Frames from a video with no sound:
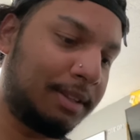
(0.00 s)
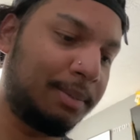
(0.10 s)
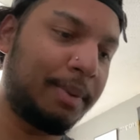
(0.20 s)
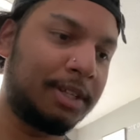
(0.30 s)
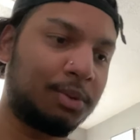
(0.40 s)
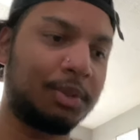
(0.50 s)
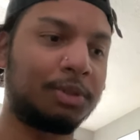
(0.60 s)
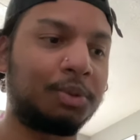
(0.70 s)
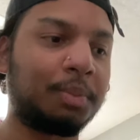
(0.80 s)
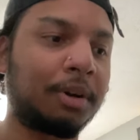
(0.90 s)
the Benz
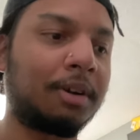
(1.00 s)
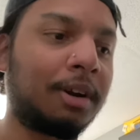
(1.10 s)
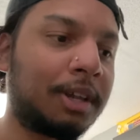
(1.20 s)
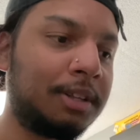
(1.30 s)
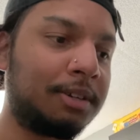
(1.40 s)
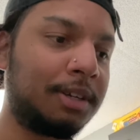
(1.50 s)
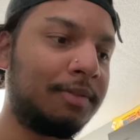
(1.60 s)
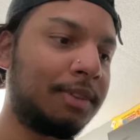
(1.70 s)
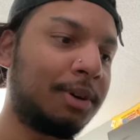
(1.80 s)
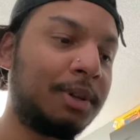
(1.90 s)
was a supercar killer,
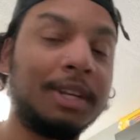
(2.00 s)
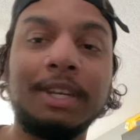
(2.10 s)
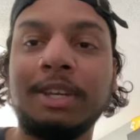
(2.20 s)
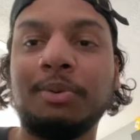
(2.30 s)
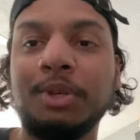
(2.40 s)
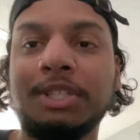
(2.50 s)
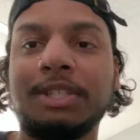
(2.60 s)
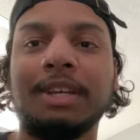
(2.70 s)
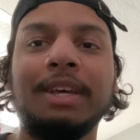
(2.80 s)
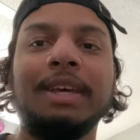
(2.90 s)
even though it didn't reach